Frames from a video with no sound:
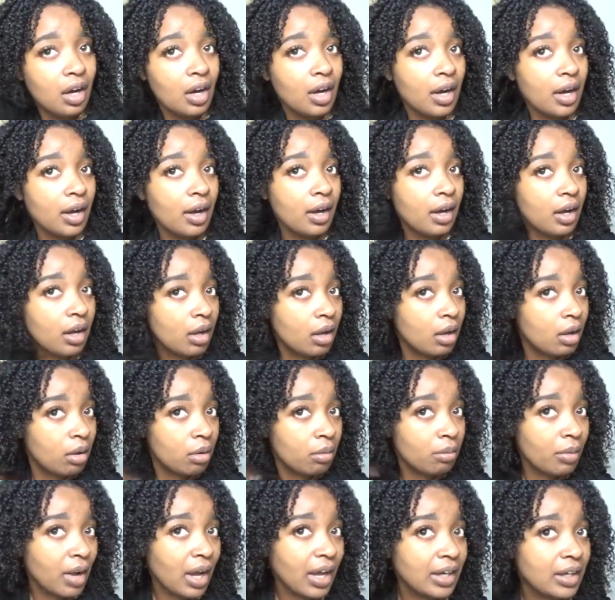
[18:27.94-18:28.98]

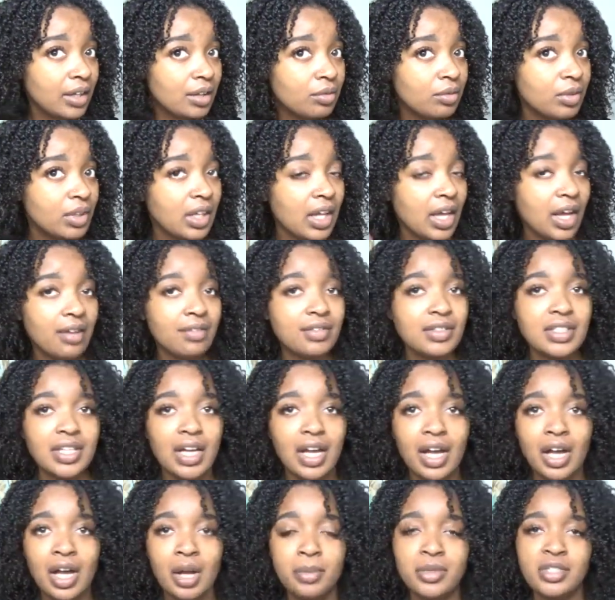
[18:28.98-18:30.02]
I didn't really have
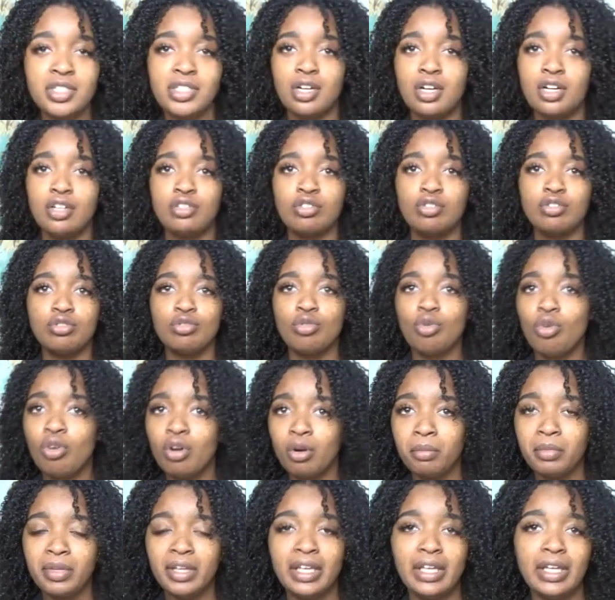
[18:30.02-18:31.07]
time. It started
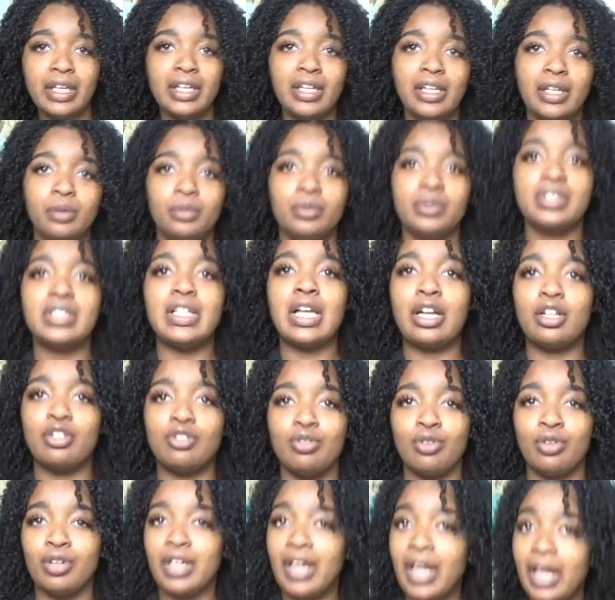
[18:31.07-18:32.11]
storming. It was like a
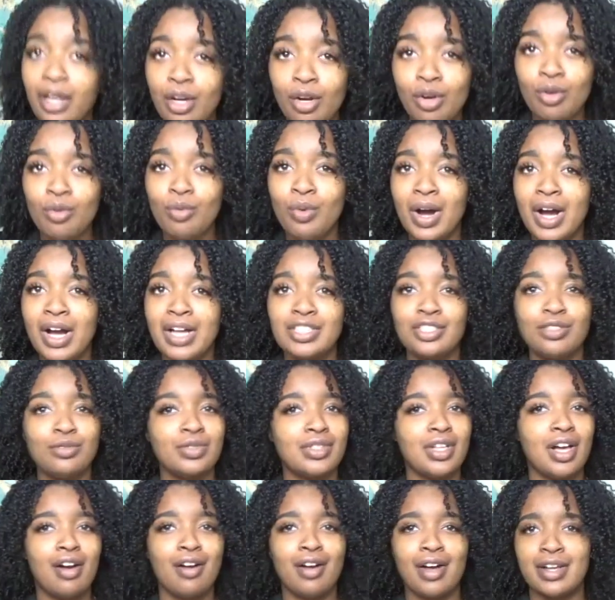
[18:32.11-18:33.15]
tornado watch. It was
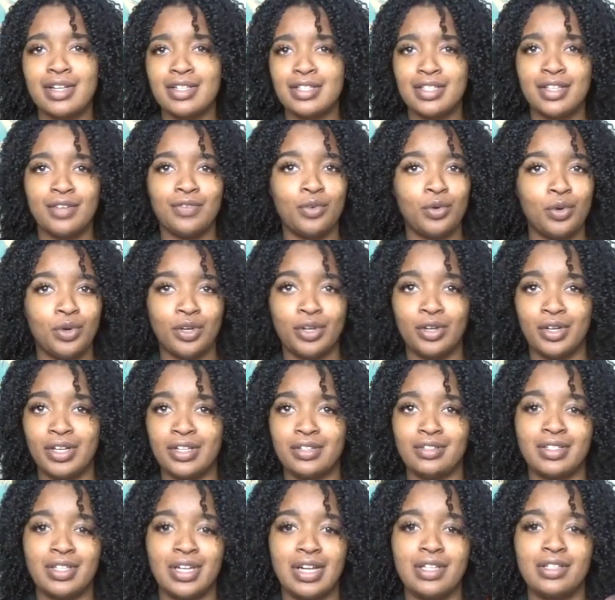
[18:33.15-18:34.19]
all kind of stuff going on
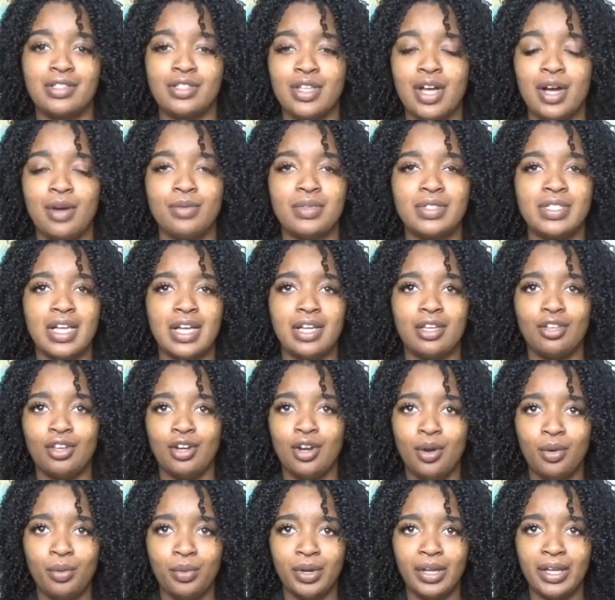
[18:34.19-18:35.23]
yesterday, so I was like, you
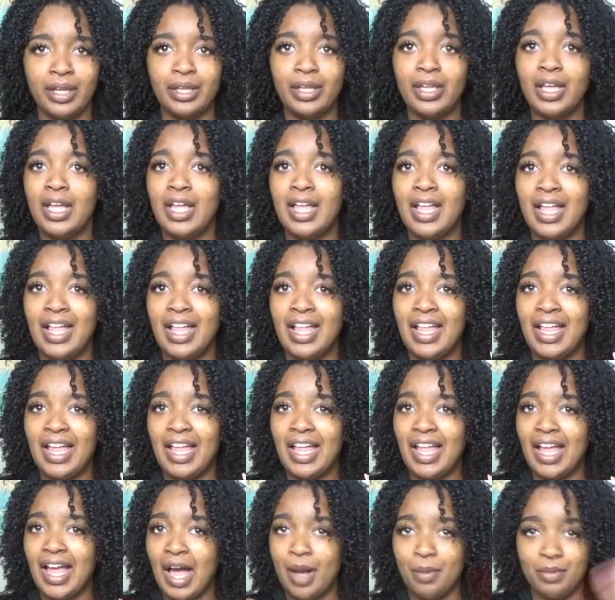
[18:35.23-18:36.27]
know what,
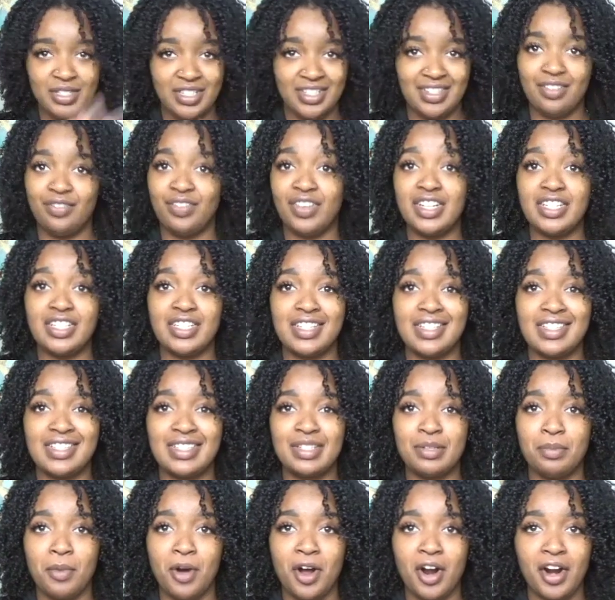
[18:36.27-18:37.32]
I'm gonna just finish this
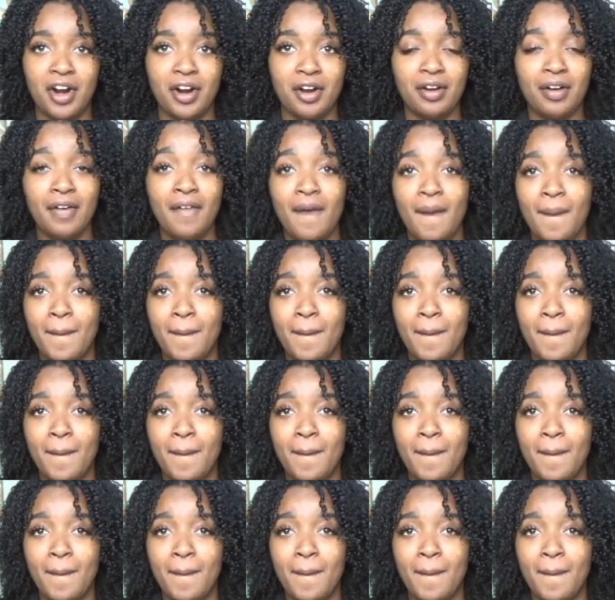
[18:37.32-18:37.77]
tomorrow.